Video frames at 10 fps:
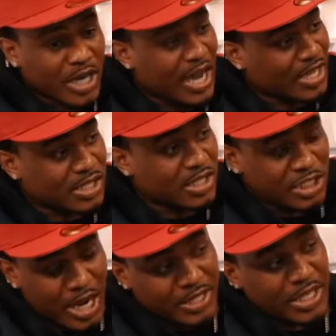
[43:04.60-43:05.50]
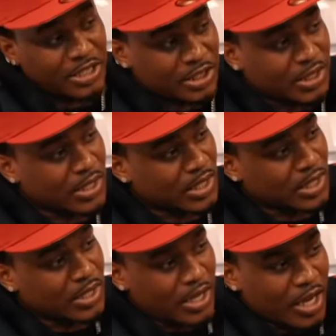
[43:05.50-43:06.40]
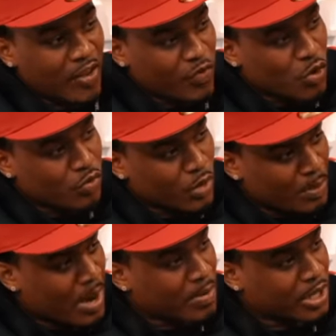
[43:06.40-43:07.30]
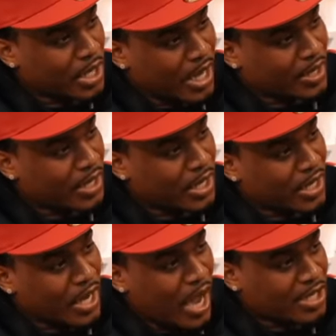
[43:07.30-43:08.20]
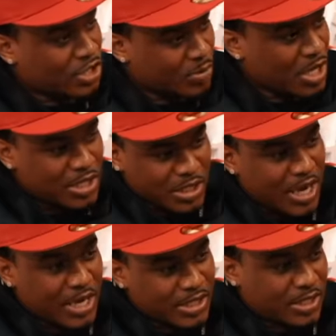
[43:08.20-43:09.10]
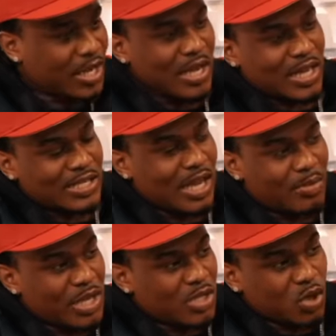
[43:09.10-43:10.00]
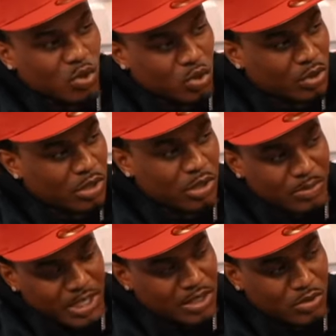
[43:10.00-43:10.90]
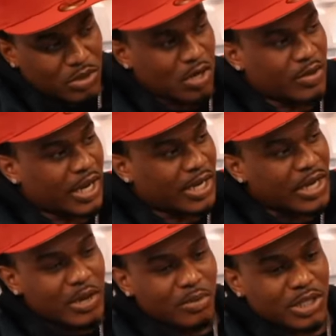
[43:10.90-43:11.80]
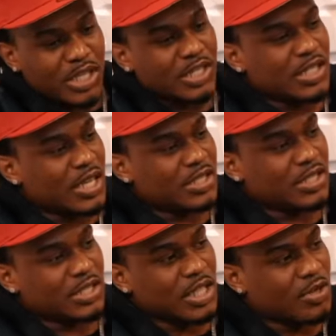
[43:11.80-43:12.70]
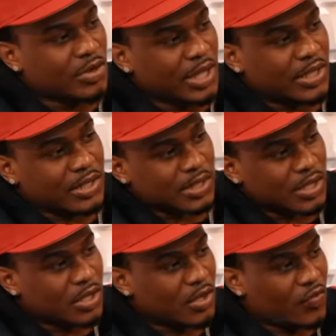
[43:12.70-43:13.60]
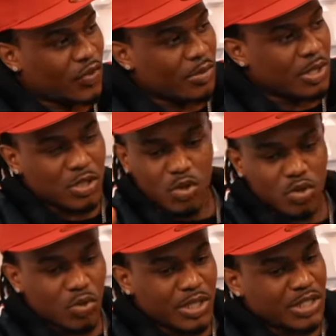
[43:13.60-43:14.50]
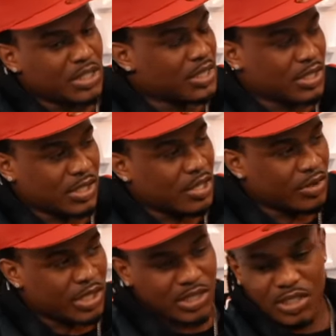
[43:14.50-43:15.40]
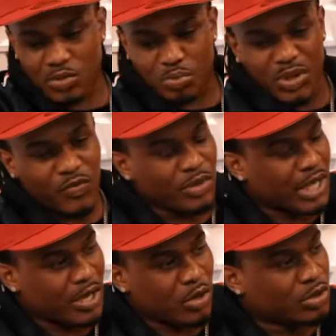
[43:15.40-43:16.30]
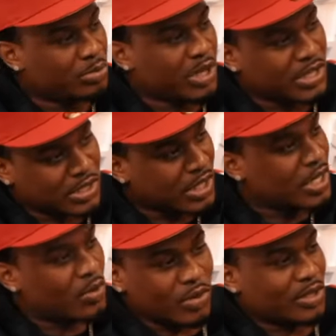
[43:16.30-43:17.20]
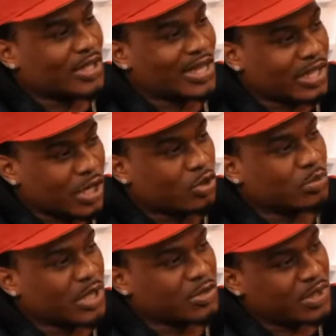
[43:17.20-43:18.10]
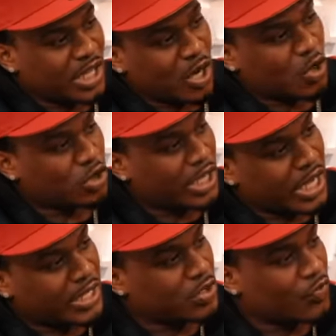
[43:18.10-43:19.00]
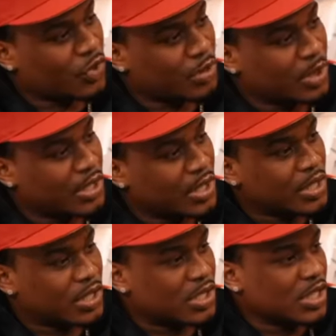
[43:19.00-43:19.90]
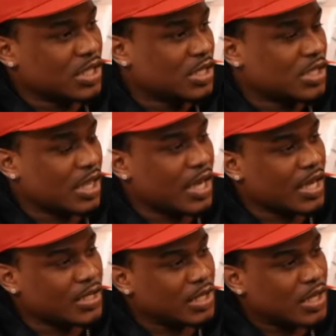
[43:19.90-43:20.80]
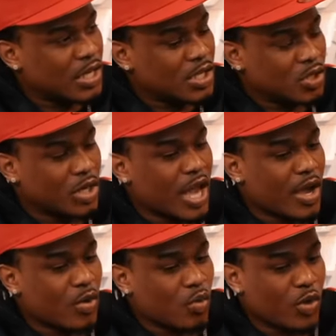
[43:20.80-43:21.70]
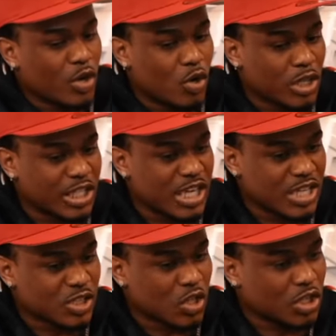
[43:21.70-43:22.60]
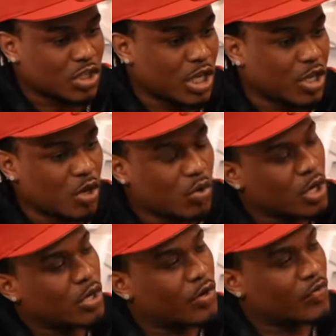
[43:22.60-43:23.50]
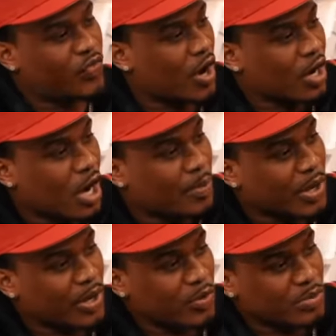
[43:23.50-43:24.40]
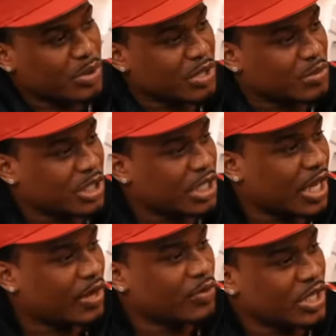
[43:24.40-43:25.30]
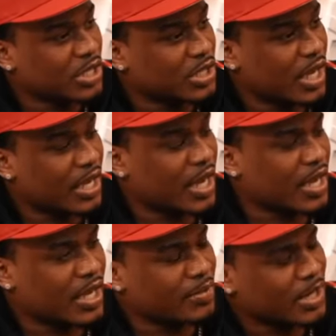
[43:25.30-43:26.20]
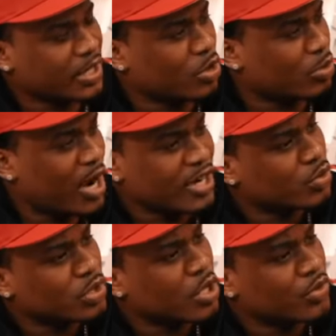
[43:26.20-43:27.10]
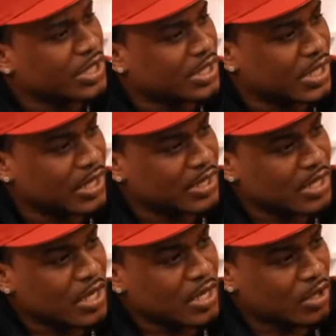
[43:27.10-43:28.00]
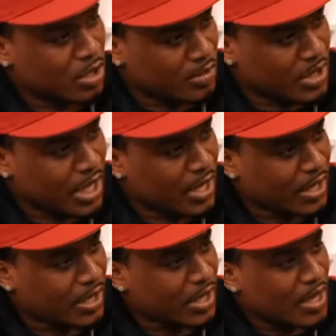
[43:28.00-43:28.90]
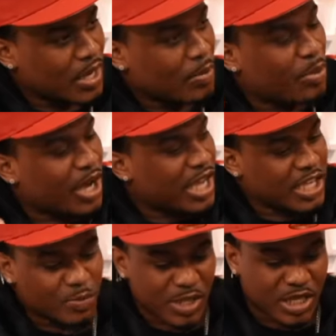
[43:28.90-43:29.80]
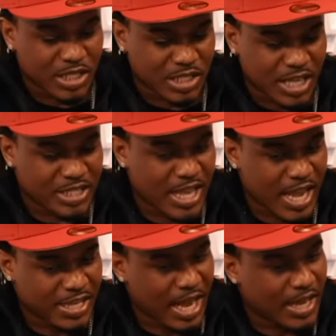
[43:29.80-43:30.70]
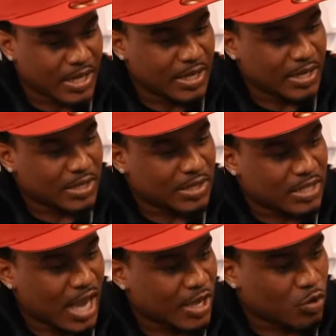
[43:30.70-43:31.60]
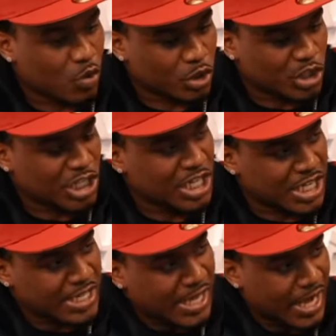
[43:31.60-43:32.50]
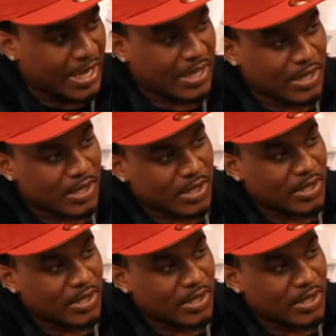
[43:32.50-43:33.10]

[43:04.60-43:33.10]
point, nigga, I used to jack that shit. Nigga, if you remember, like, nigga, I used to be saying that's that's how me and Tutu and all them niggas was going at it. But these niggas is little niggas. You feel me? Tutu and these niggas is little niggas. Niggas was beefing with their older brothers. Well, not their older brothers, but they older heads. You feel me? These niggas is kids. So now, when all the kids started saying, yo, fuck upper and we BMGK and we this K and that K, I'm like, yo, bro, I don't know these niggas. You know what I'm saying? Mm-hmm. But it's because niggas had that title, GDK.